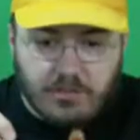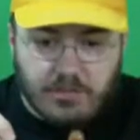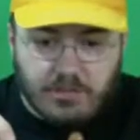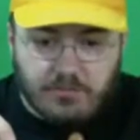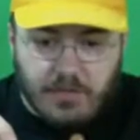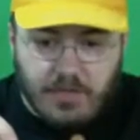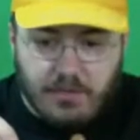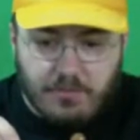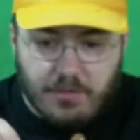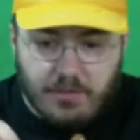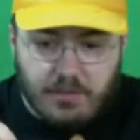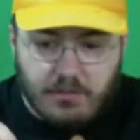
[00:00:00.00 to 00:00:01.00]
just my
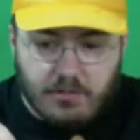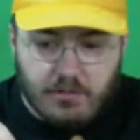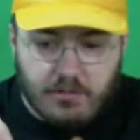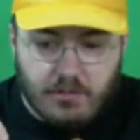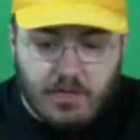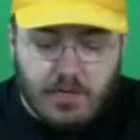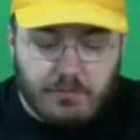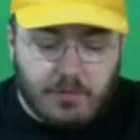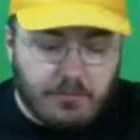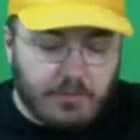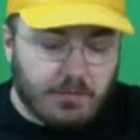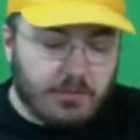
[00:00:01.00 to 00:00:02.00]
opinion that I'm
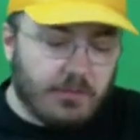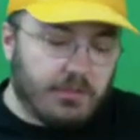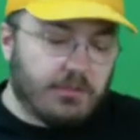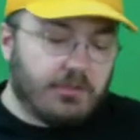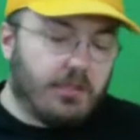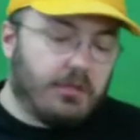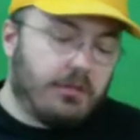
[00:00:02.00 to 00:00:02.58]
not mentally insane.